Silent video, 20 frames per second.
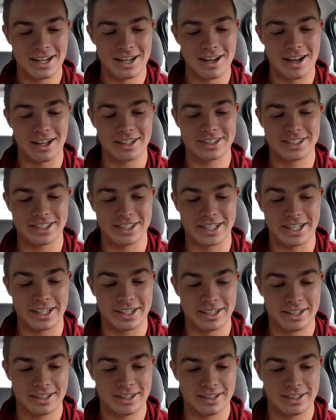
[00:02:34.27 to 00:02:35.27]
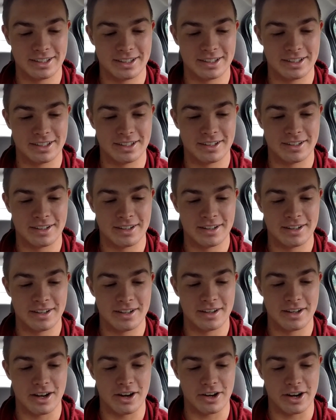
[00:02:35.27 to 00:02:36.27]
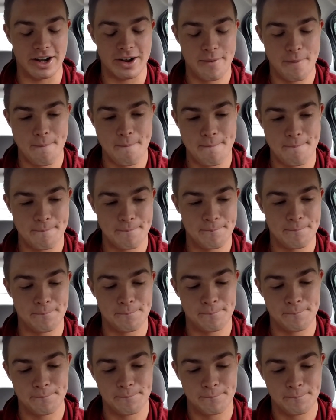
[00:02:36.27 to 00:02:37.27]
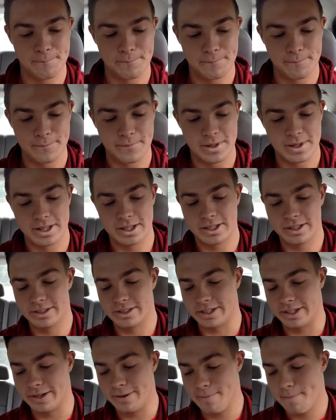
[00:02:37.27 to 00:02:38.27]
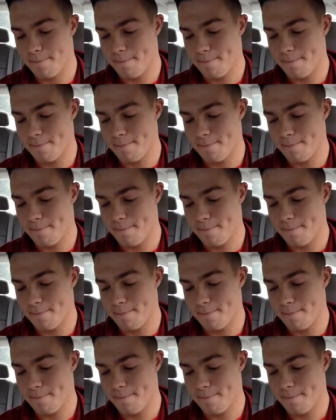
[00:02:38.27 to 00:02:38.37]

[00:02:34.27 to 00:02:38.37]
I'll, I'll see you there. I'll be on the line. Okay. Alright. See ya.